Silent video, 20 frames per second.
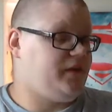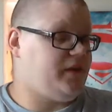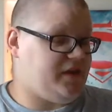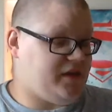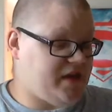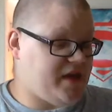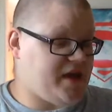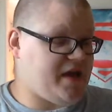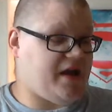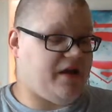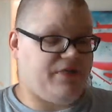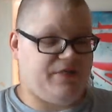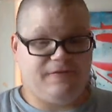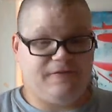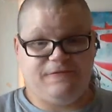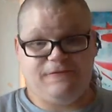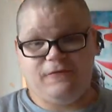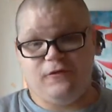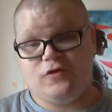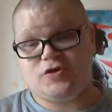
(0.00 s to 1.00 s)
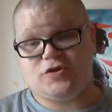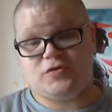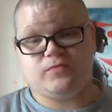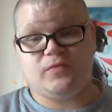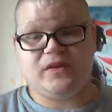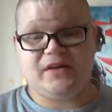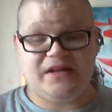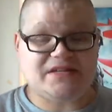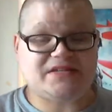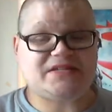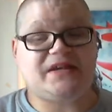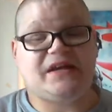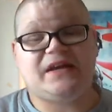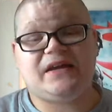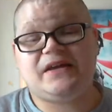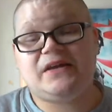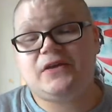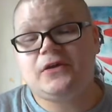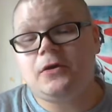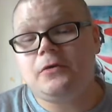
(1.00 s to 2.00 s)
Yeah, the first one is a
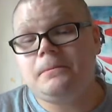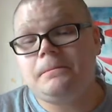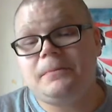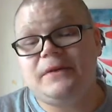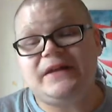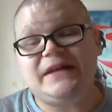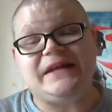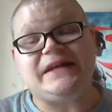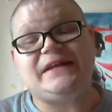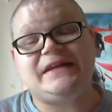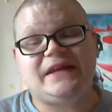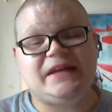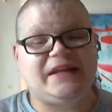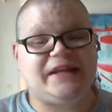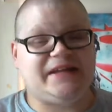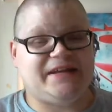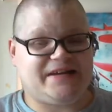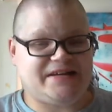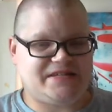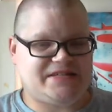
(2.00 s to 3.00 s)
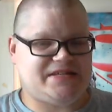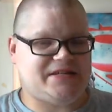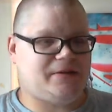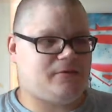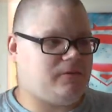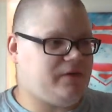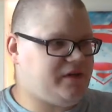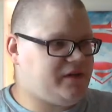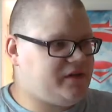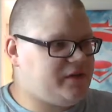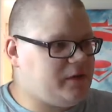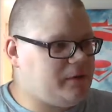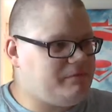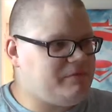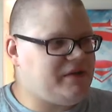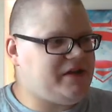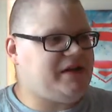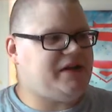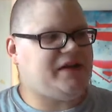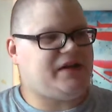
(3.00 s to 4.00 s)
complete classic with
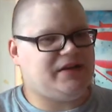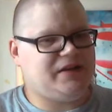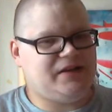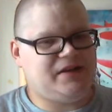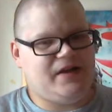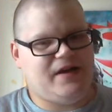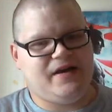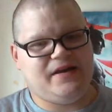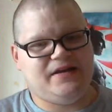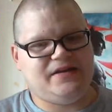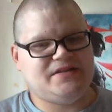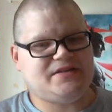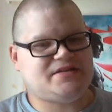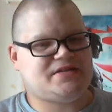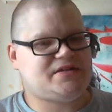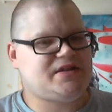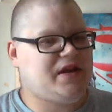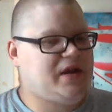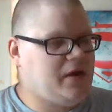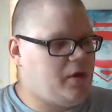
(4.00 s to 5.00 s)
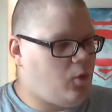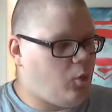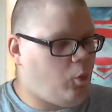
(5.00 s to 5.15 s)
comedic lines,